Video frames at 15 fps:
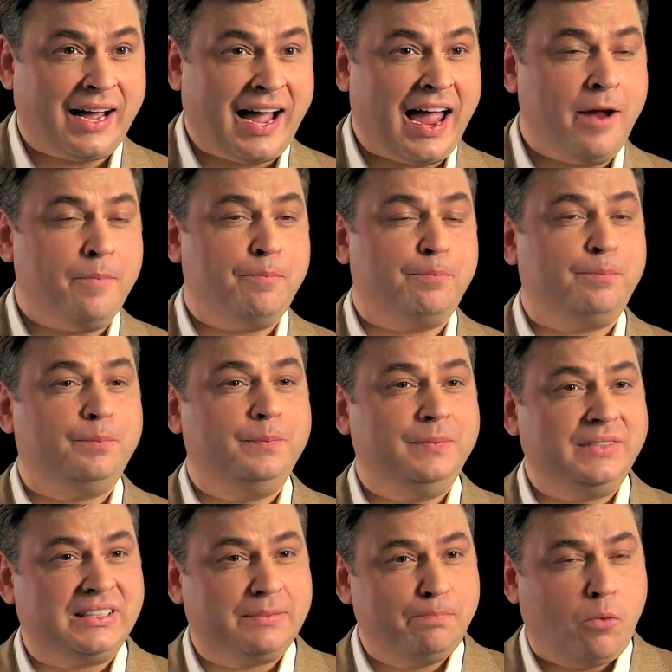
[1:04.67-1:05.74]
I've
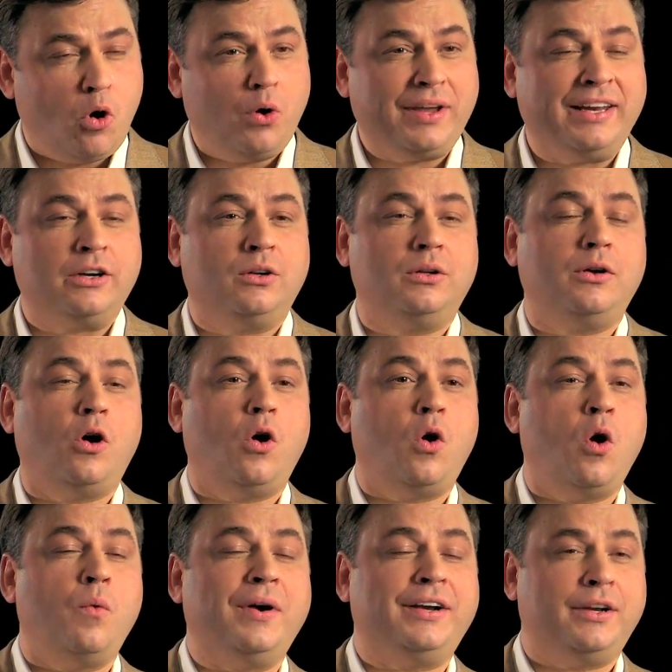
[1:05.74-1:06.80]
spoken
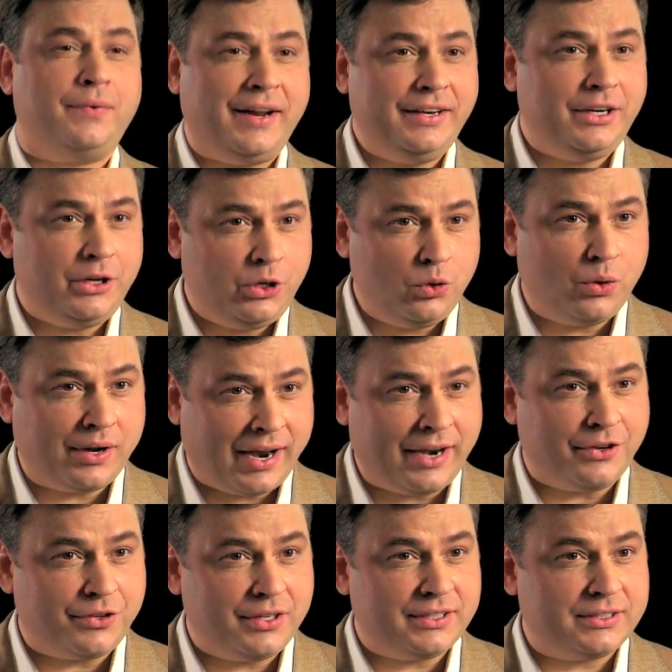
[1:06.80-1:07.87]
over 22
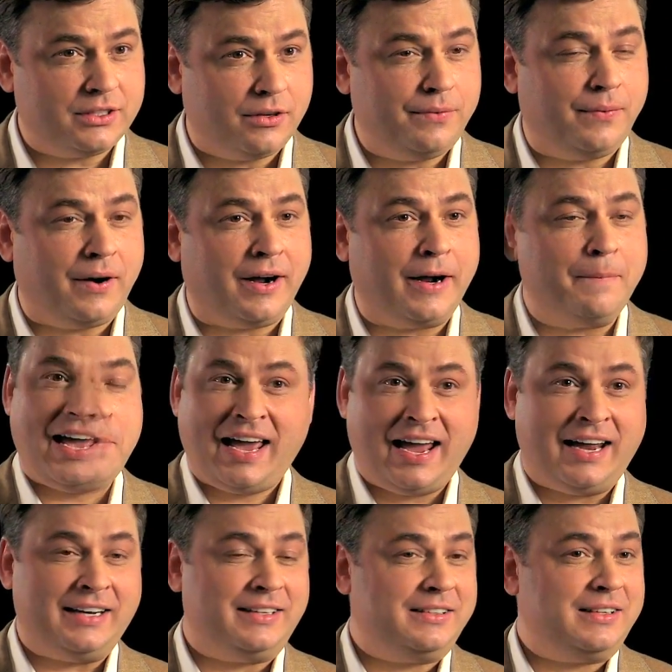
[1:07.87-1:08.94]
countries so far,
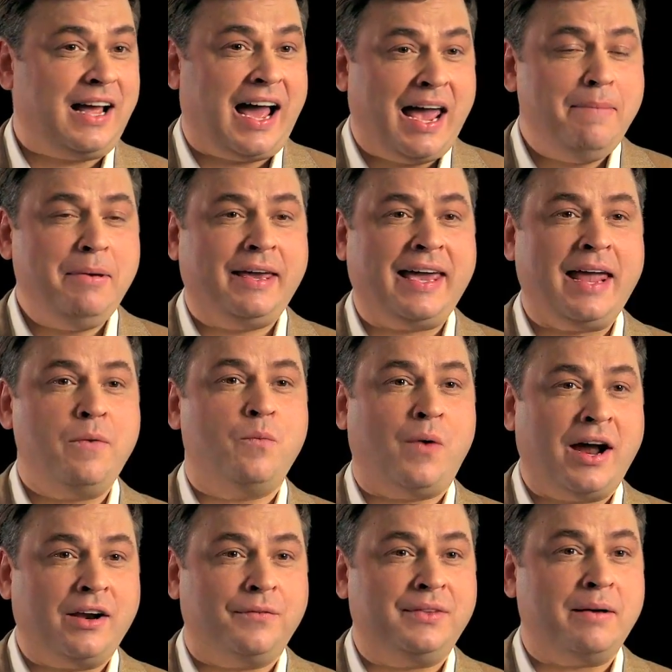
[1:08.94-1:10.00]
and I became
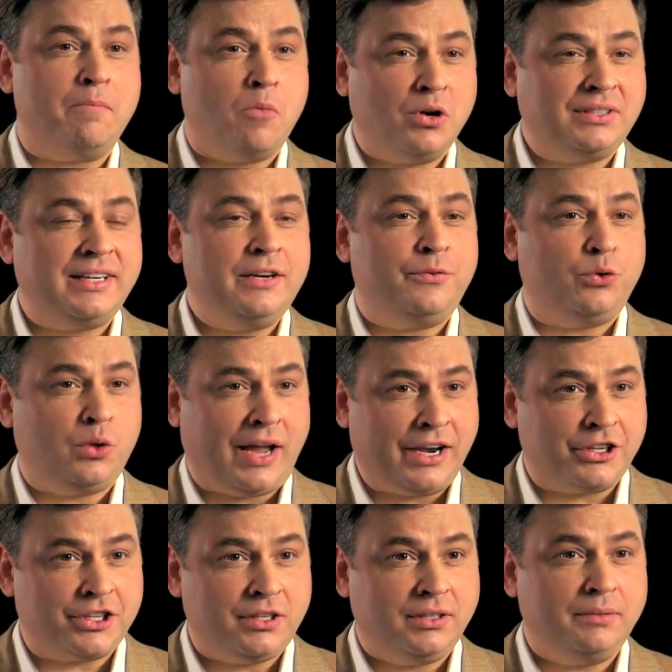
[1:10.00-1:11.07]
one of the most
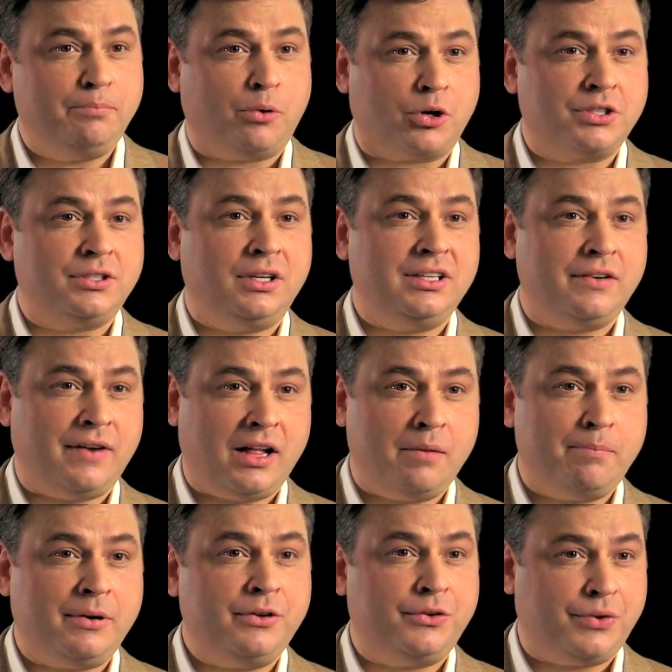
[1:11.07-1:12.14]
influential personal
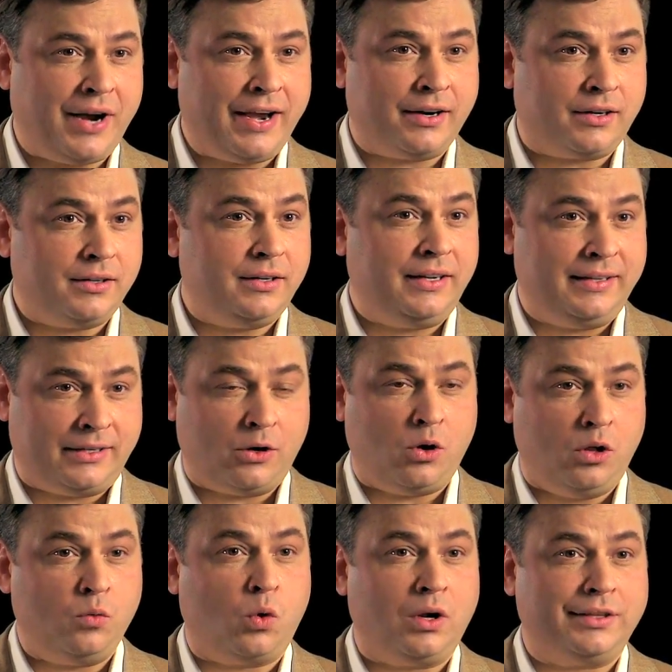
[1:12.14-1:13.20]
development trainer in the
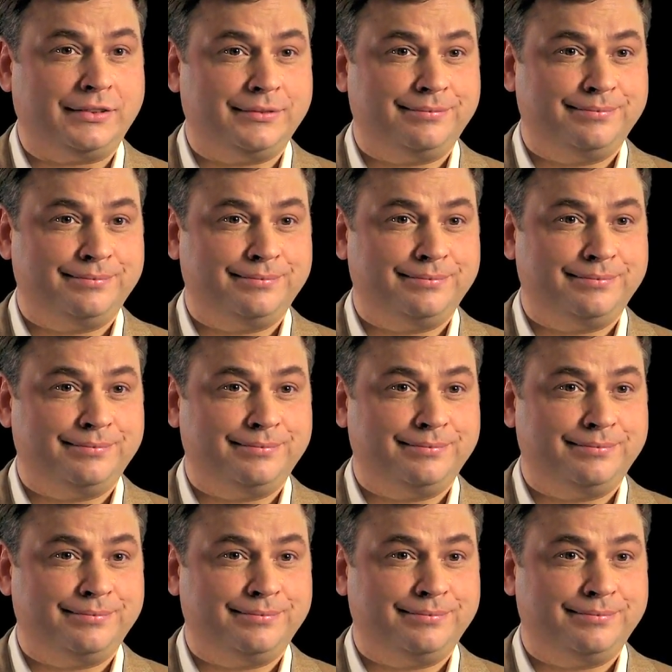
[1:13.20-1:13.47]
whole world.